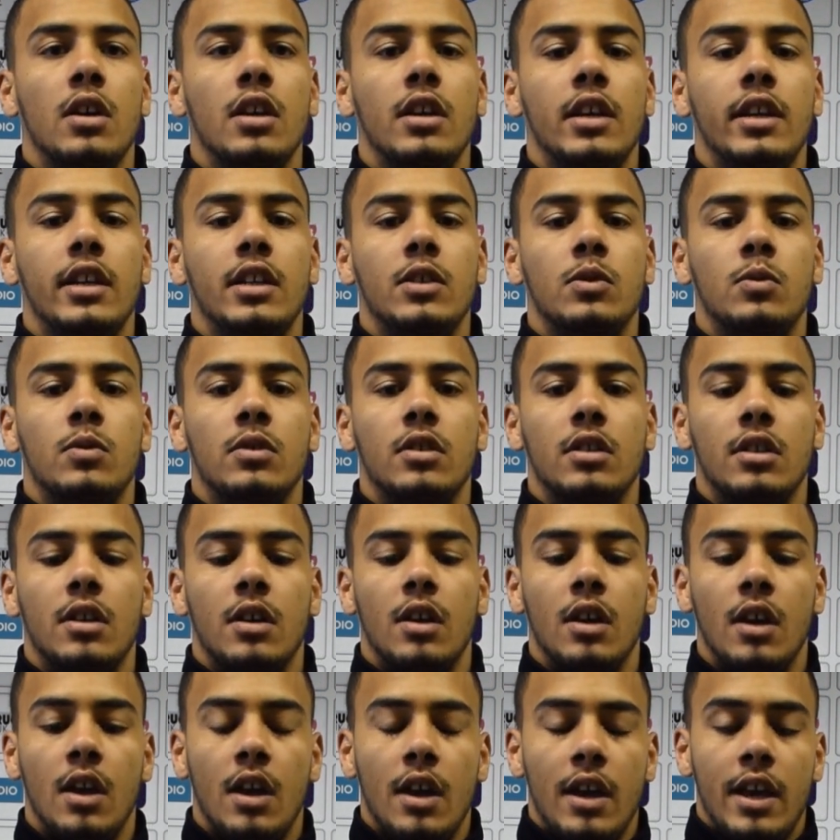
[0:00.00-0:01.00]

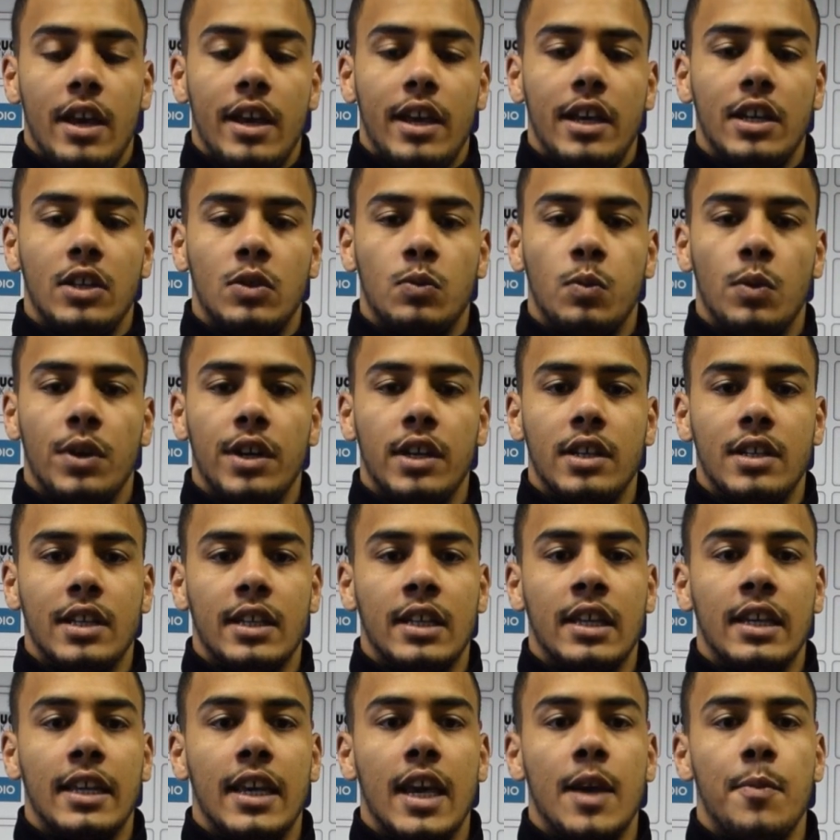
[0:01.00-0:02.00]
each week,
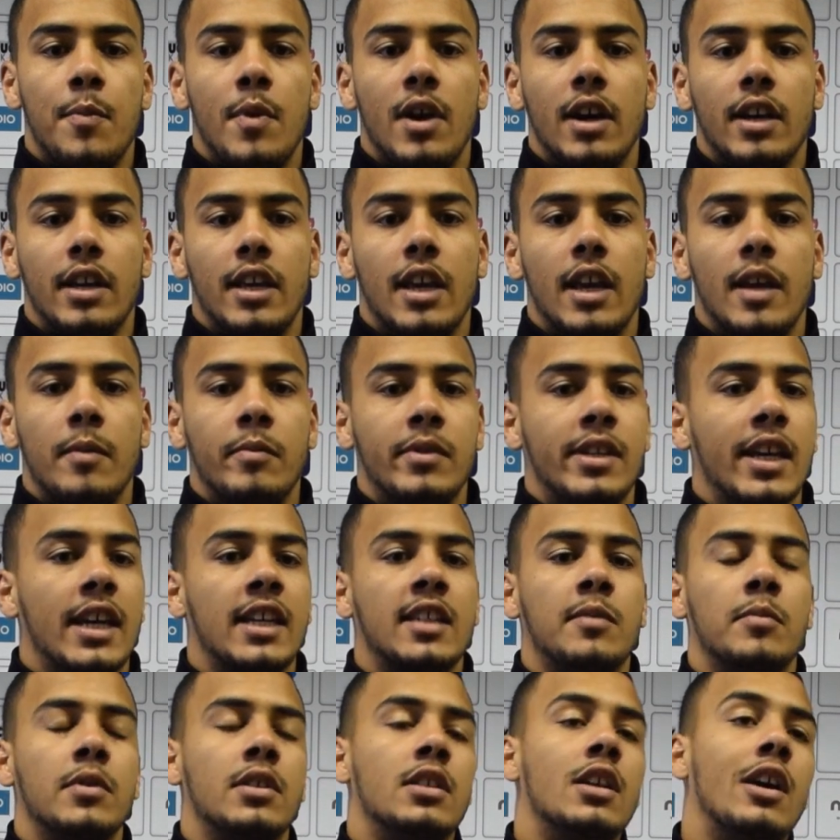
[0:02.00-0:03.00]
take it game by game,
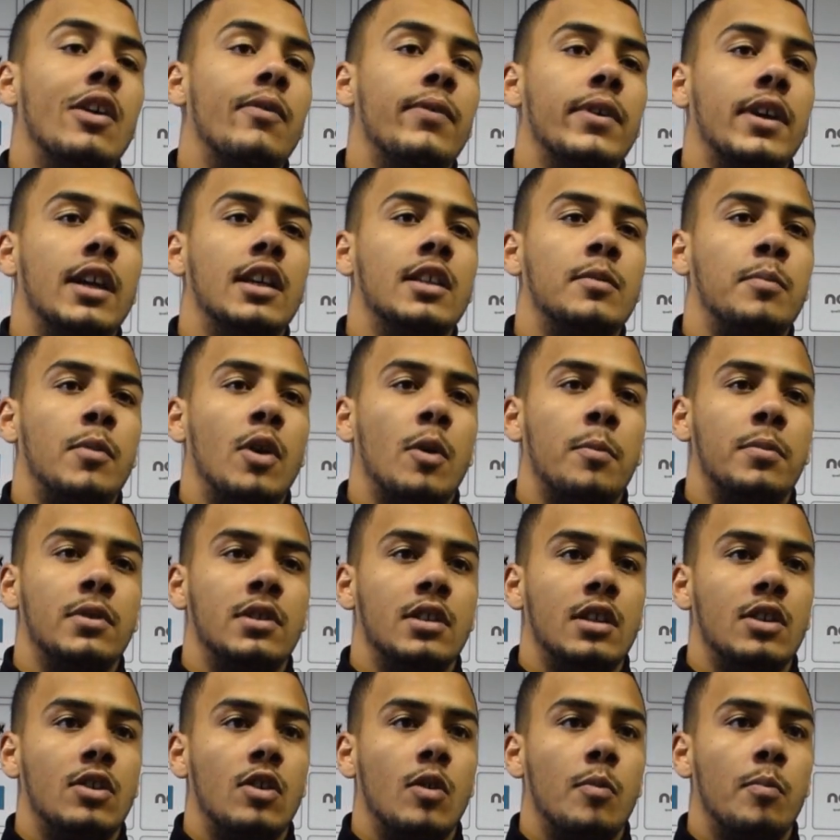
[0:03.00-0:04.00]
test myself against my
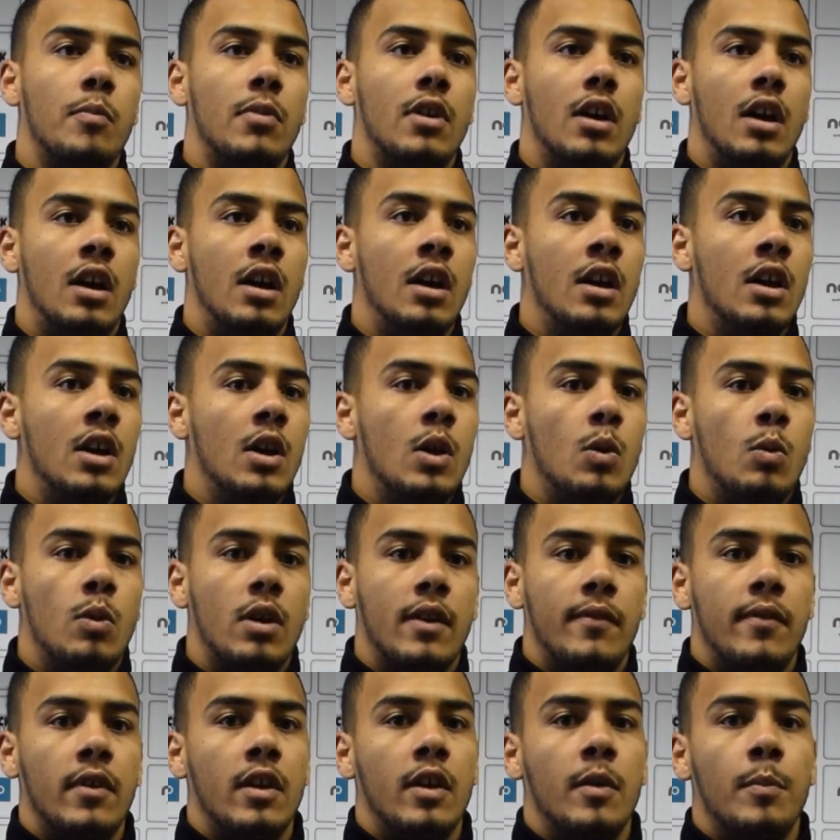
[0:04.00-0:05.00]
opposite number,
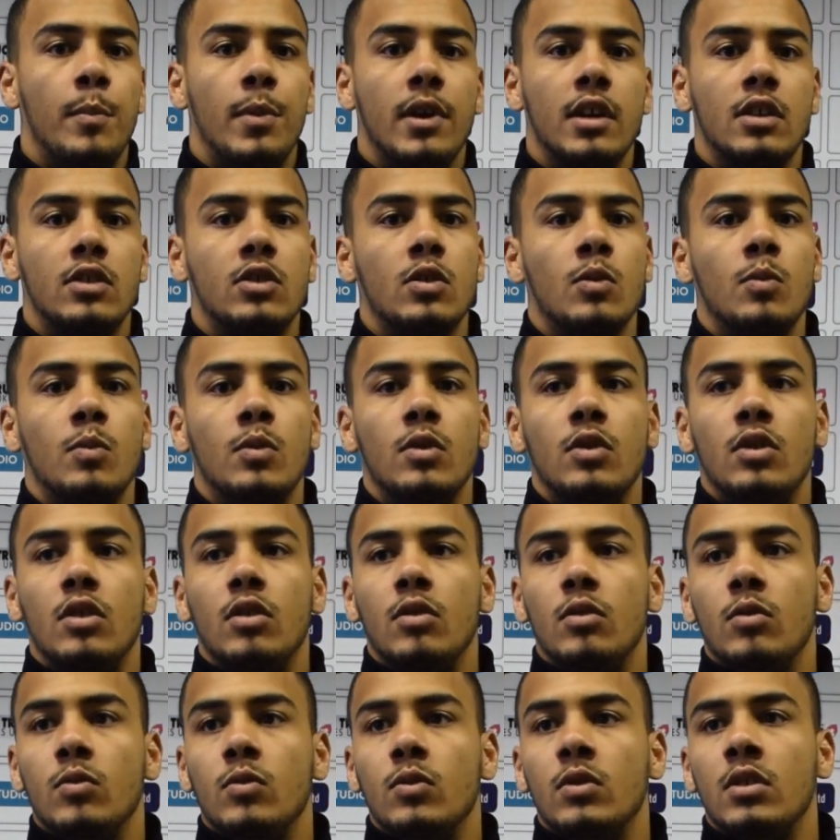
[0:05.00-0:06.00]
whether it be someone
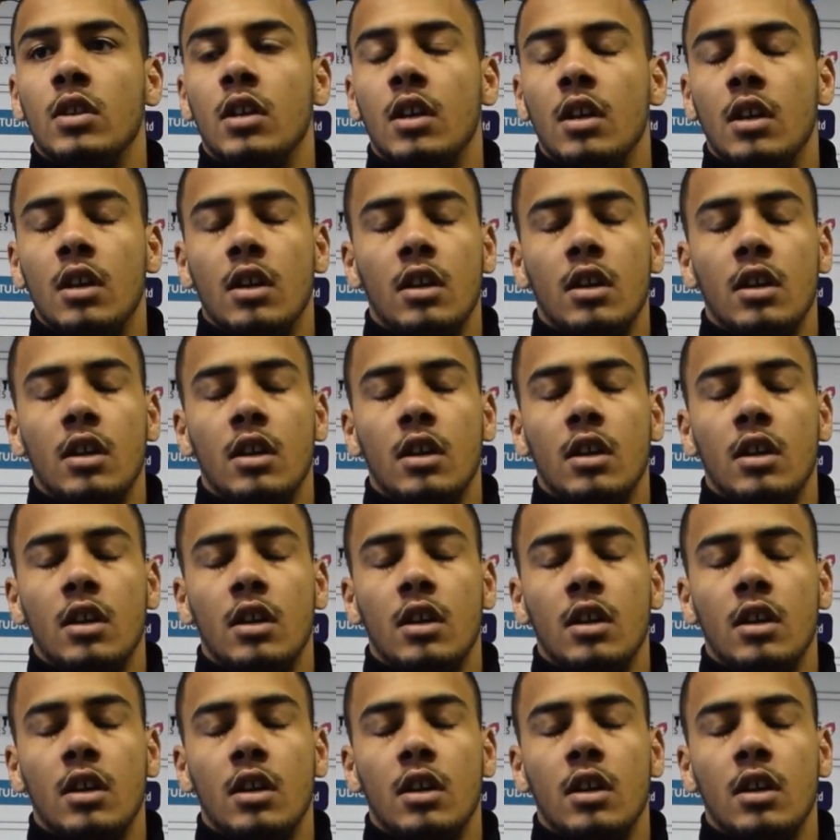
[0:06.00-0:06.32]
who's,